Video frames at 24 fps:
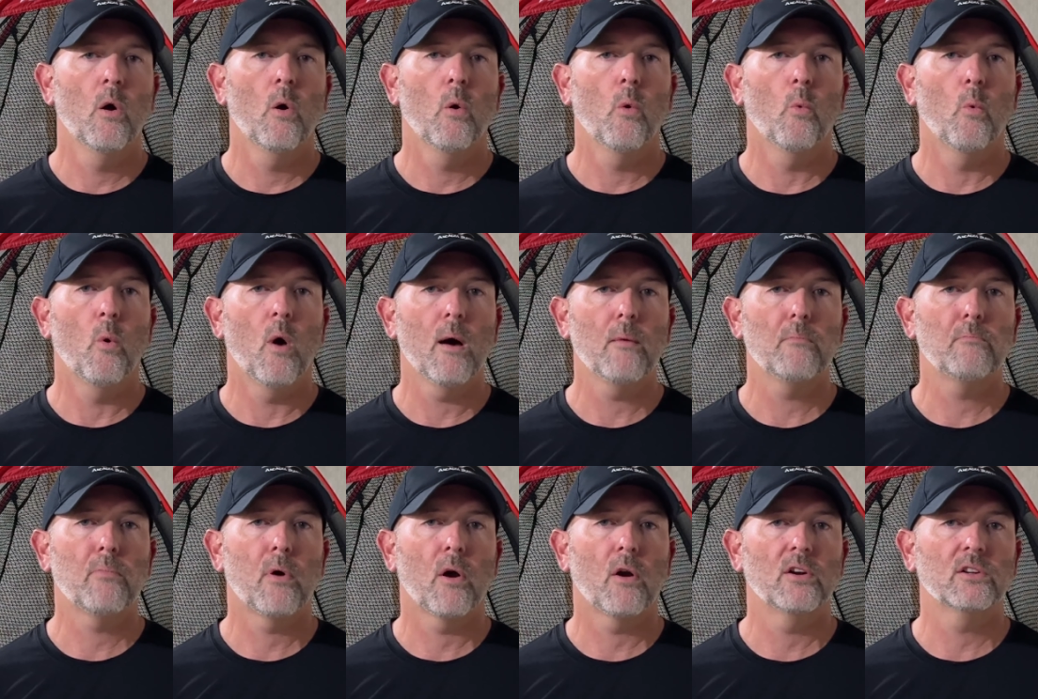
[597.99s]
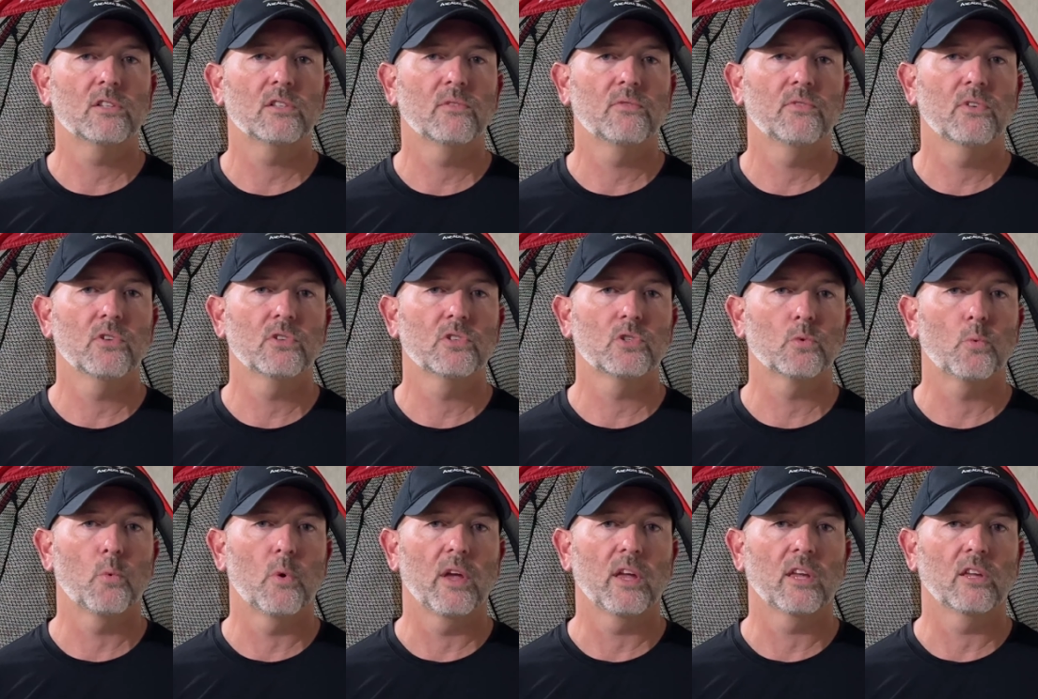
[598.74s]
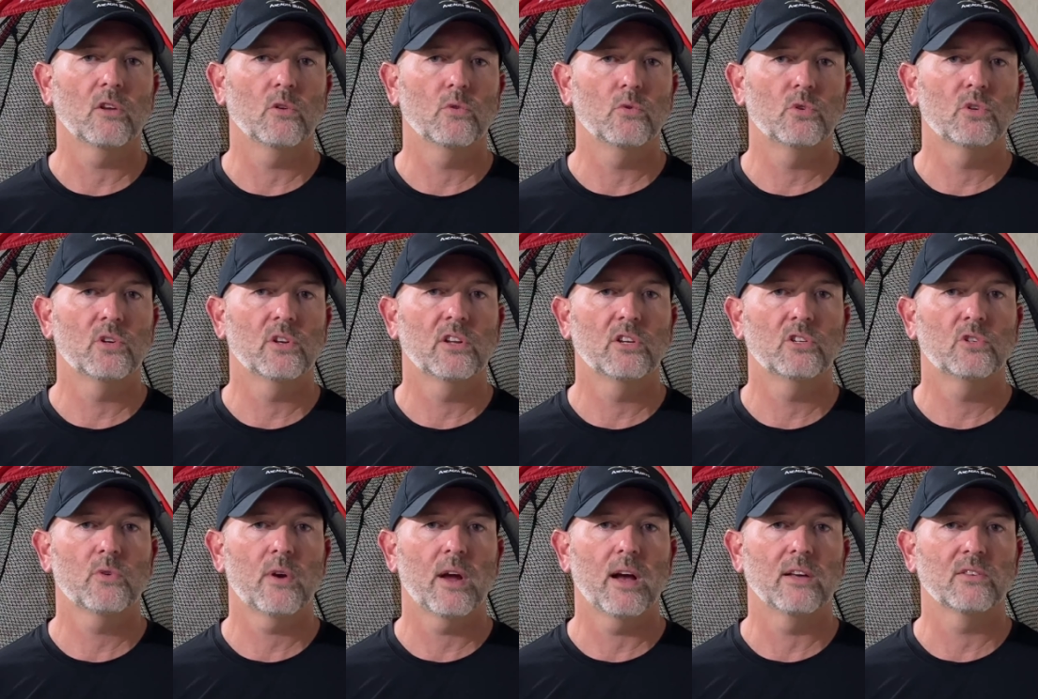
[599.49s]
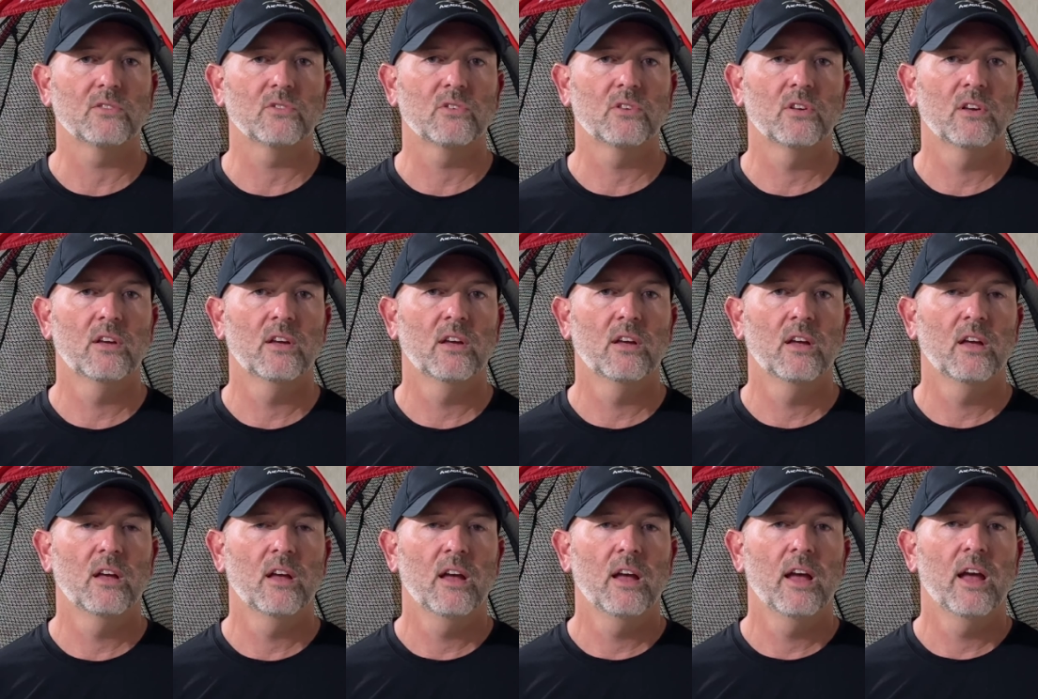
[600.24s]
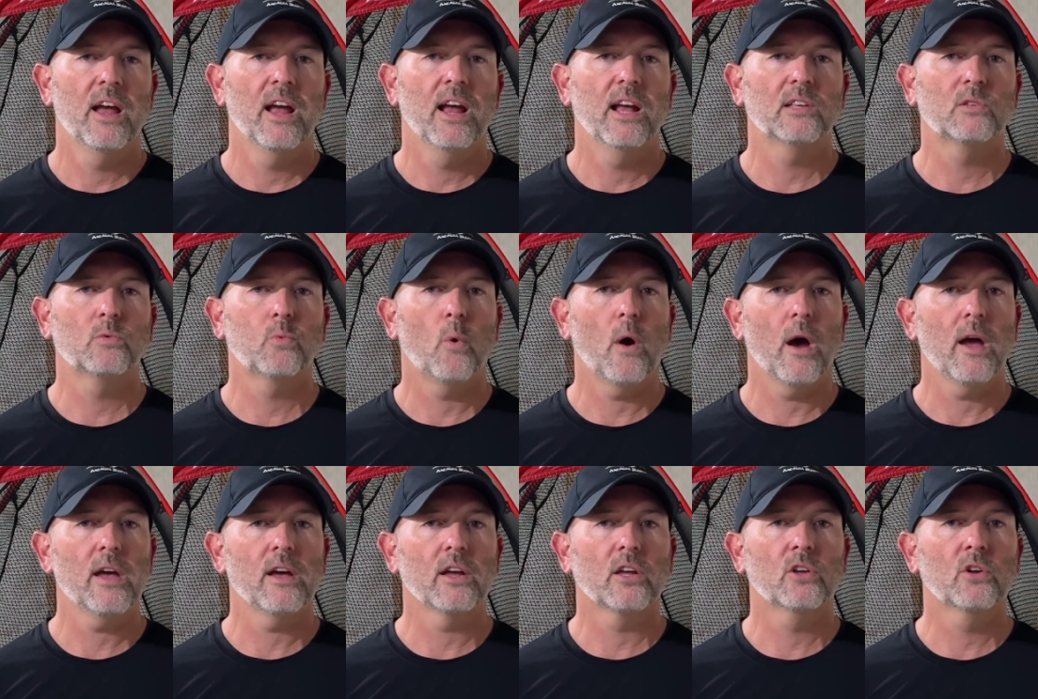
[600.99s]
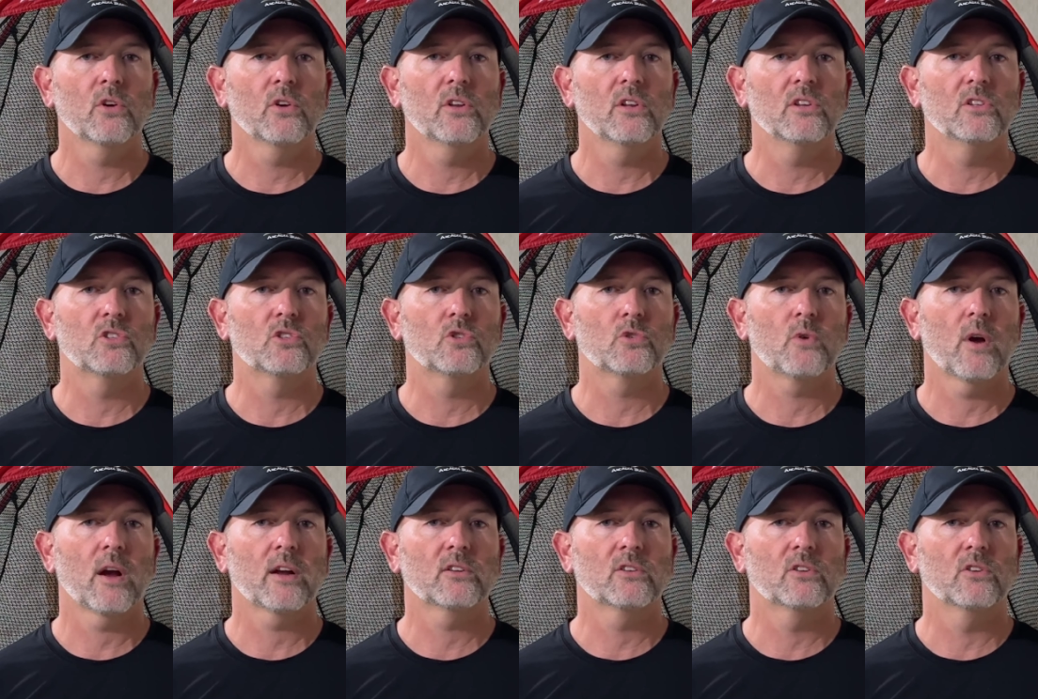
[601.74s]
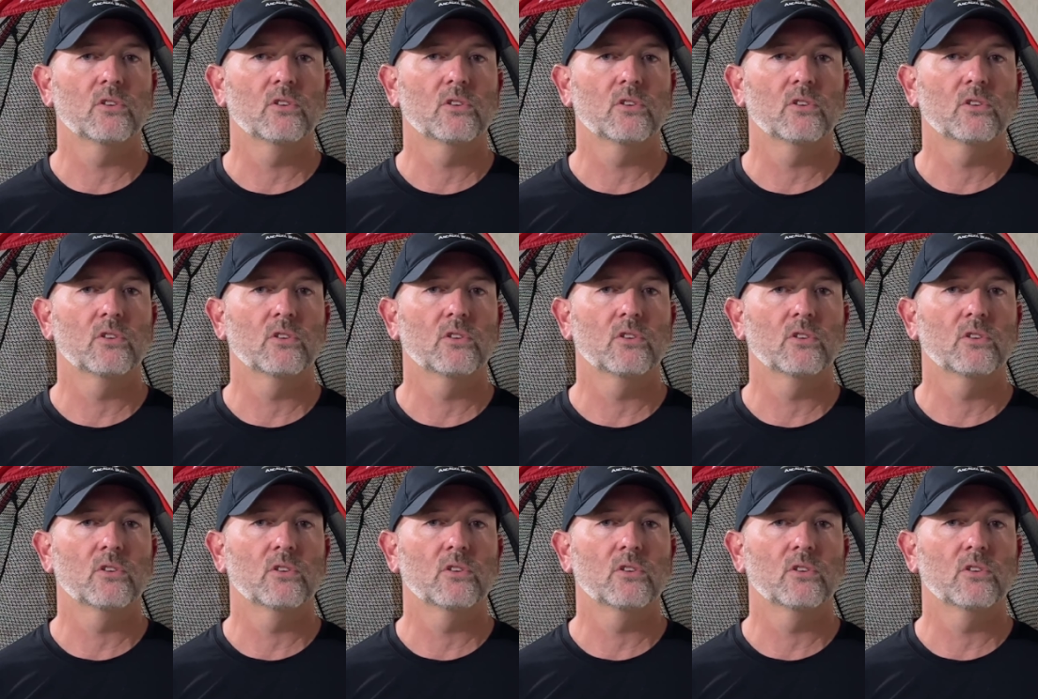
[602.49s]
what parts of your swing you should address. It's why a good instructor